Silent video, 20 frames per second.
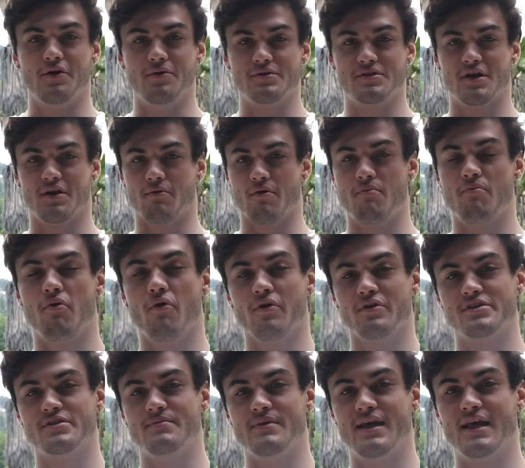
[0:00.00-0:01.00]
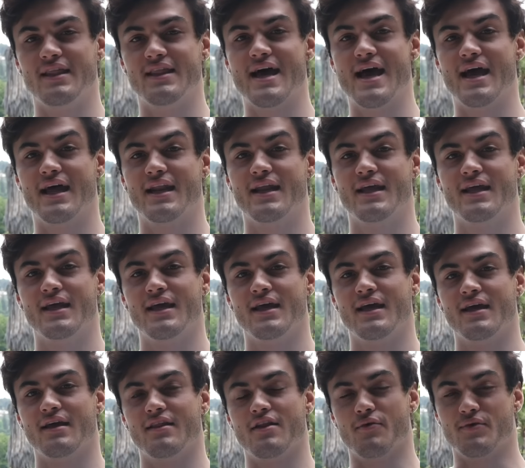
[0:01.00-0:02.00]
who's gonna report to me that
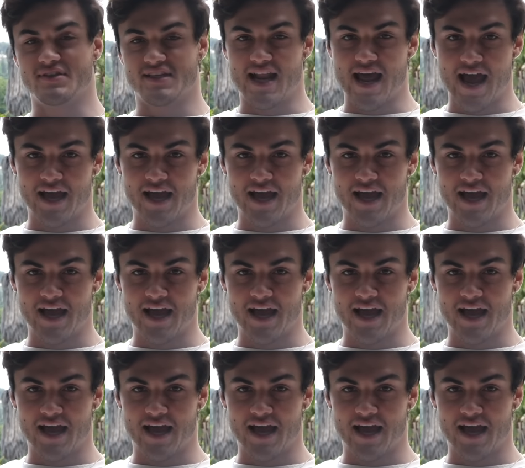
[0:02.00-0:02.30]
There was an